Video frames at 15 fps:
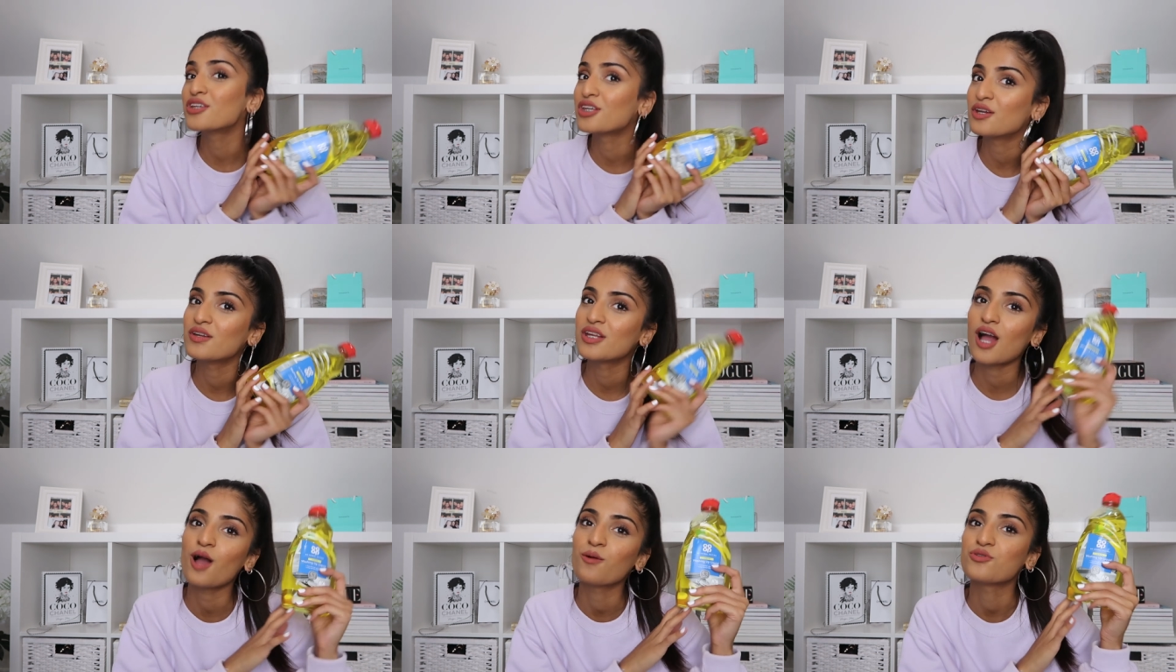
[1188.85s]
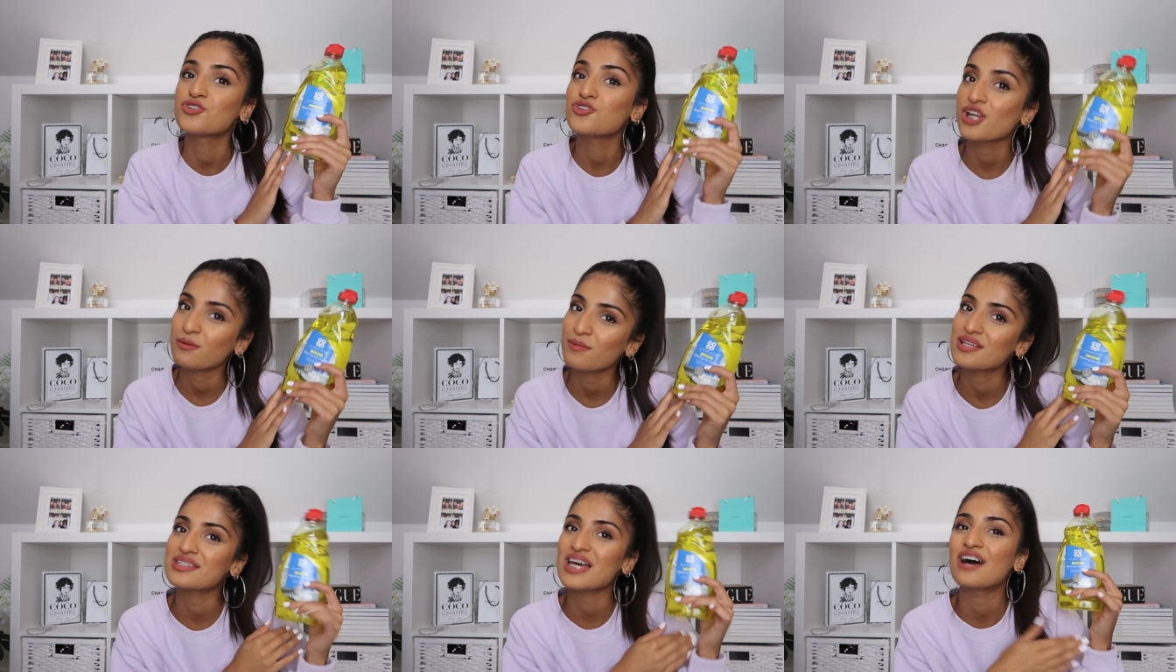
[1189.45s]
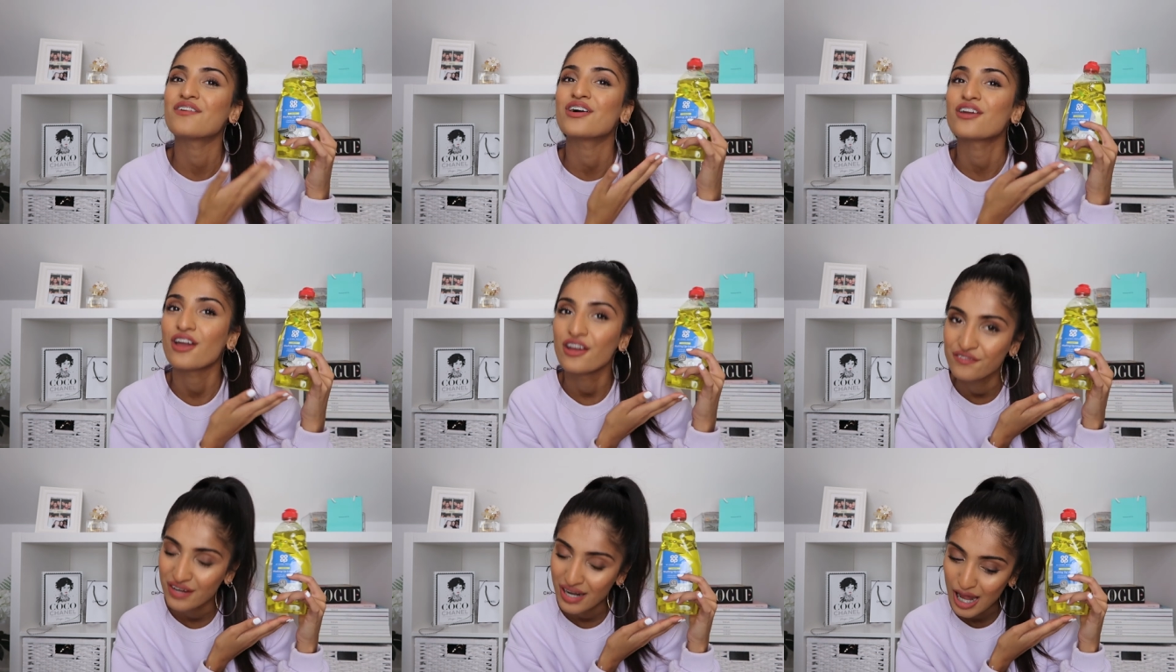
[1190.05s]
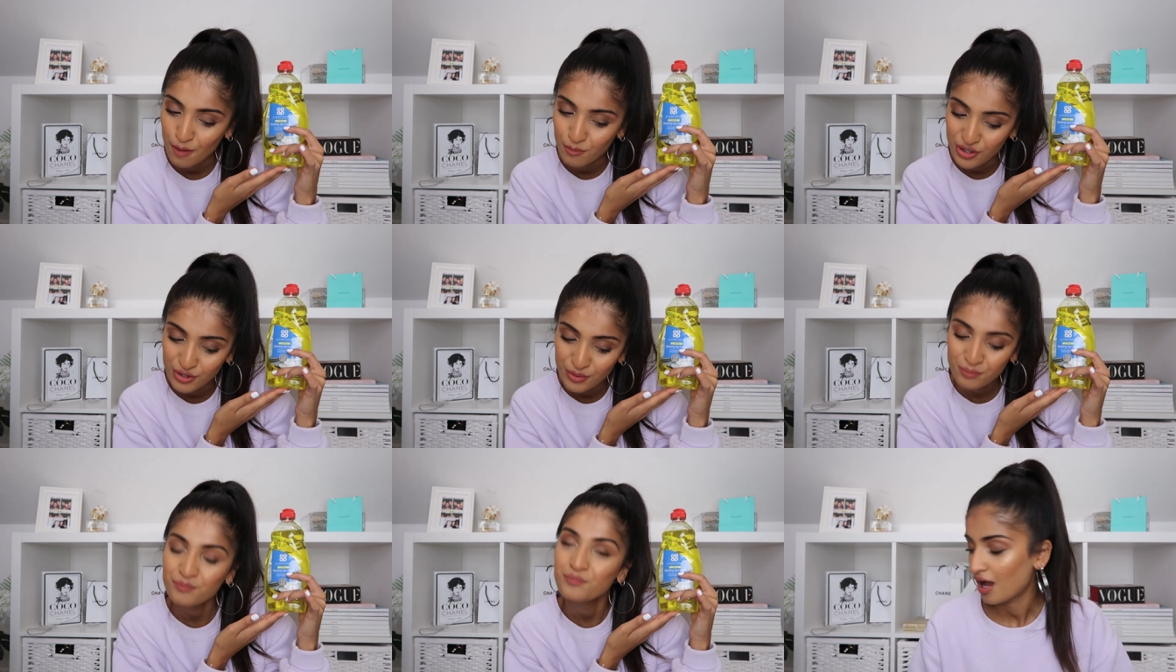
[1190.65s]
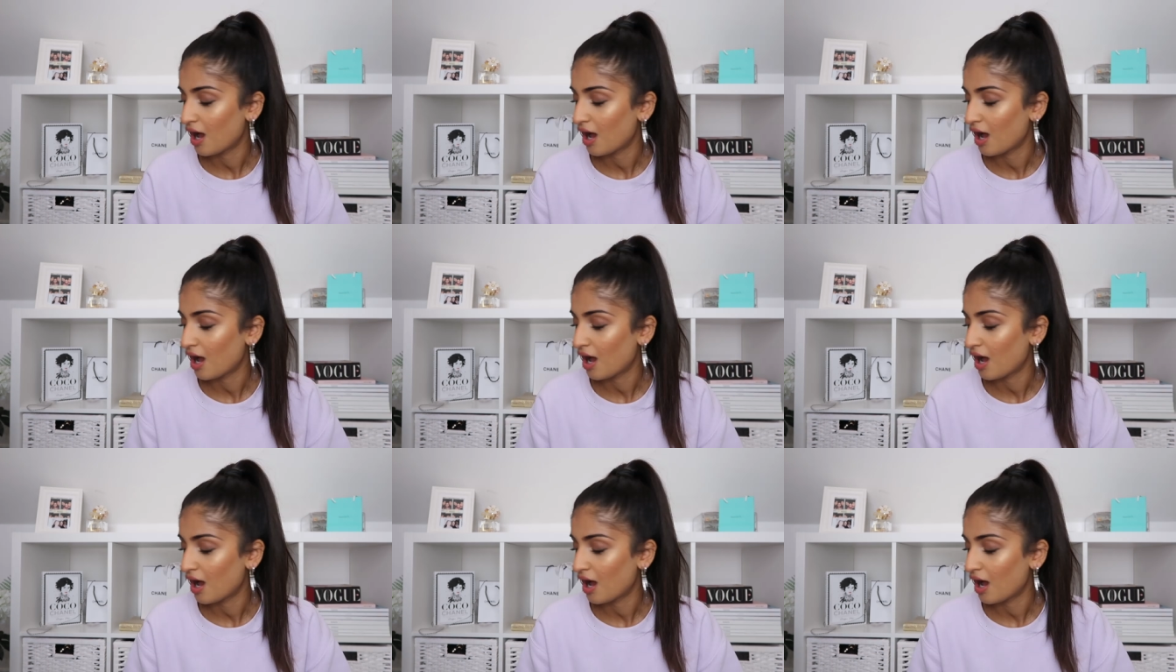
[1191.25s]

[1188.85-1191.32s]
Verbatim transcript: at uni I will treat myself and go for lemon.